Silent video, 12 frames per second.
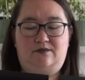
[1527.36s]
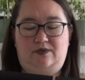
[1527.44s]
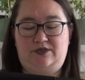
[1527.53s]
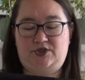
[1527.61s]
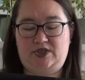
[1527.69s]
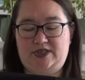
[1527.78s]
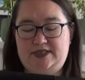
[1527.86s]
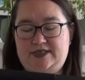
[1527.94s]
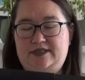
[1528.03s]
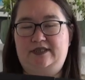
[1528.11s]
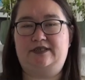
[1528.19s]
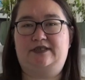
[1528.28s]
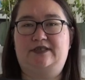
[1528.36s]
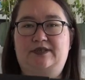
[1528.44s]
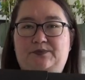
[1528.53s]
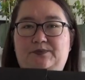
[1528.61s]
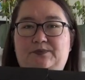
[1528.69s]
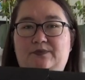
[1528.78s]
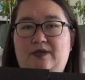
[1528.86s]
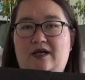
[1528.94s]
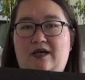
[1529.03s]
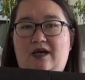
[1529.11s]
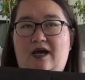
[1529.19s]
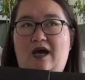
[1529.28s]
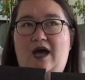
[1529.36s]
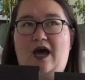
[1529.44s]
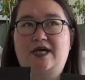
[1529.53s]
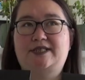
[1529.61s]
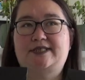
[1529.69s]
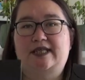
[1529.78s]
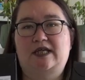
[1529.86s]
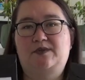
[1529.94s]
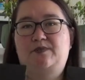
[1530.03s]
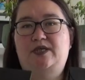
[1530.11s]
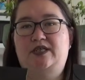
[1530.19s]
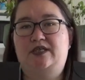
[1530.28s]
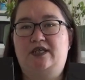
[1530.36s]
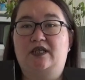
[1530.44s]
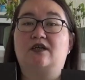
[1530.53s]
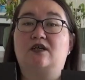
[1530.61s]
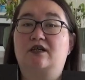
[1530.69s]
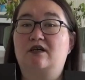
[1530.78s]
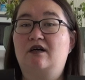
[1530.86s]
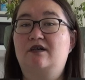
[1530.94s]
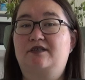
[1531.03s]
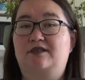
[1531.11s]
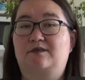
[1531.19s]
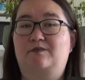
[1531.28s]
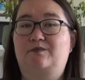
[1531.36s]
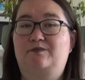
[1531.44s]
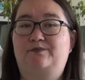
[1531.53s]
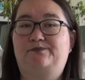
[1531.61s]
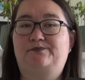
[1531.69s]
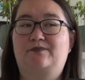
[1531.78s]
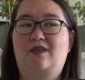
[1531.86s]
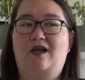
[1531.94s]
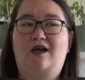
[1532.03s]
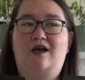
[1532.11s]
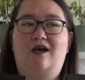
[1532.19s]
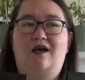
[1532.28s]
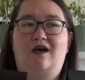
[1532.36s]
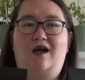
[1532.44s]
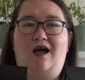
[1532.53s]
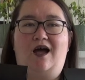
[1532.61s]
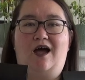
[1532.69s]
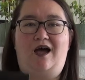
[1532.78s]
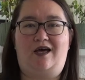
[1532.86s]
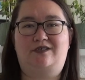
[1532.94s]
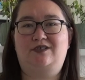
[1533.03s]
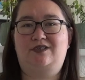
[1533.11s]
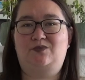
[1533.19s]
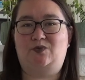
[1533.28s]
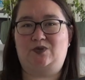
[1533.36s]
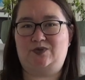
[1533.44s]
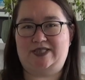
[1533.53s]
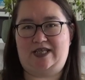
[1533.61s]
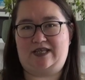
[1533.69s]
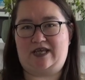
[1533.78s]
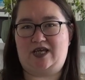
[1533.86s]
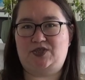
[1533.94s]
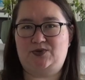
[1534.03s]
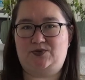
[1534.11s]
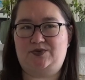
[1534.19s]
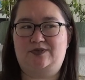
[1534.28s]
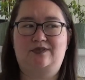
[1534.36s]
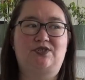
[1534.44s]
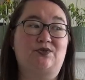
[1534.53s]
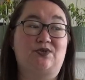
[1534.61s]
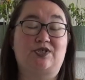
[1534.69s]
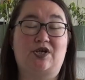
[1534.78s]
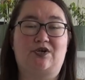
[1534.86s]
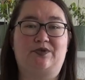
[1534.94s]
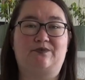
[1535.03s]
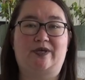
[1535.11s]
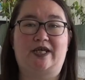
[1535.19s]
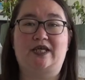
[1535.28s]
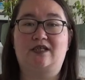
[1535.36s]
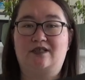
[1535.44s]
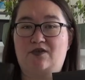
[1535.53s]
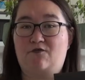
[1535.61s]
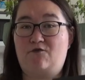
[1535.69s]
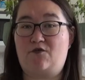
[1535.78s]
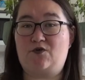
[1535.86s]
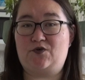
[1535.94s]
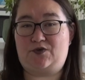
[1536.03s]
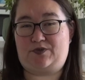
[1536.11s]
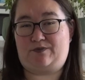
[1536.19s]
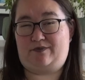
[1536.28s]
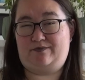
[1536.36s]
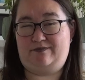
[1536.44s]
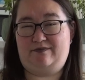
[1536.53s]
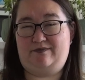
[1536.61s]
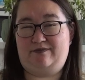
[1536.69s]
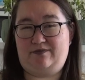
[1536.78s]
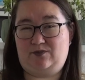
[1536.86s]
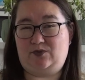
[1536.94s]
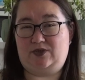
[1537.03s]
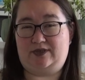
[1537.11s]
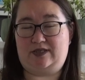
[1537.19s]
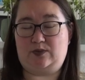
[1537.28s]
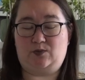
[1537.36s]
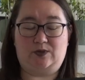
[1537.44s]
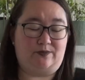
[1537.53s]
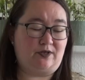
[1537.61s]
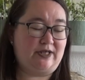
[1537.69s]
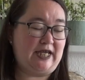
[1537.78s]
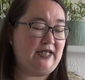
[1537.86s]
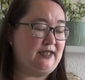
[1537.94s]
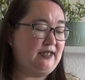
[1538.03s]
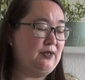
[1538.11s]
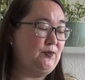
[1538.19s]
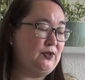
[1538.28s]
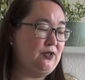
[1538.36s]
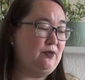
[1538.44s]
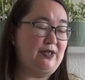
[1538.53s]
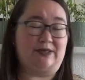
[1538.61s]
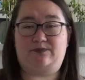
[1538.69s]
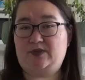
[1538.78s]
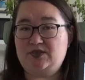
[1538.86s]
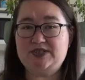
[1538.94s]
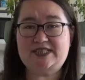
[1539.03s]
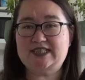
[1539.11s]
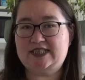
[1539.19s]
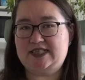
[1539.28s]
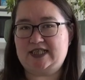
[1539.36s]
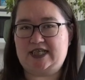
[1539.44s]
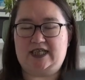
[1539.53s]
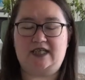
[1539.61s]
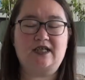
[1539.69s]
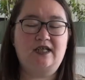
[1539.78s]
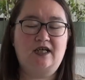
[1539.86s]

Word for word: well, she designed them as they appeared in her garden. And when I was in there, she was, she was showing me the fourth one that will kid that will come out because this is a kid.